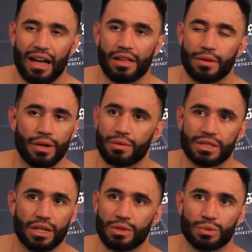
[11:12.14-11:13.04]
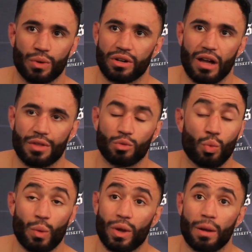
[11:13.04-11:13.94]
It was win or
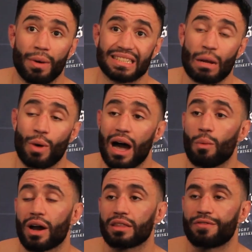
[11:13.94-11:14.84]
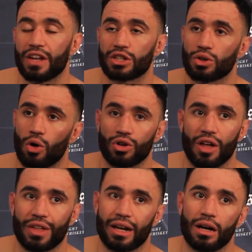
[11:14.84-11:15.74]
nothing. Win or bust. I wanted the finish, all or
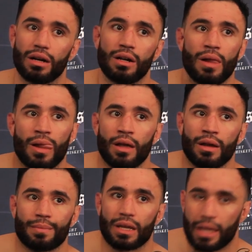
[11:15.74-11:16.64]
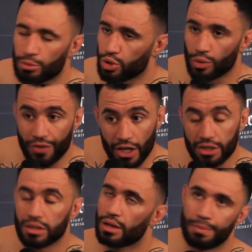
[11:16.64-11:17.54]
nothing. Came short with the
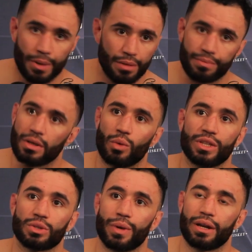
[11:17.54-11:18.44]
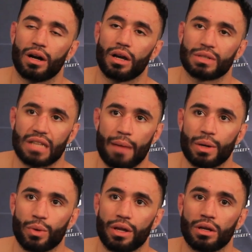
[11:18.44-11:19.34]
finish, but a win's a win. It was a
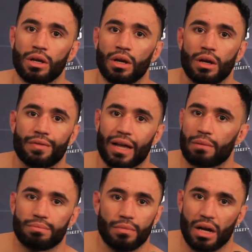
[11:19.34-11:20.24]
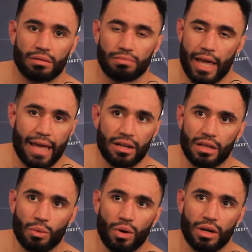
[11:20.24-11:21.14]
dominant win. I feel like I
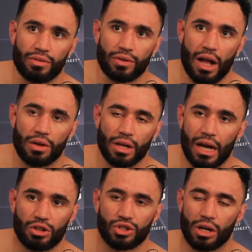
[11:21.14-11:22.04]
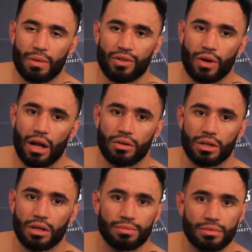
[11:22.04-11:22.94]
handedly won every round. I outstruck him every round,
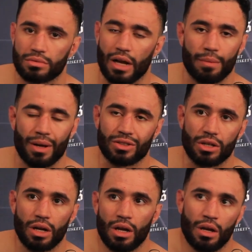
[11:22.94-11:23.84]
ground and pound. So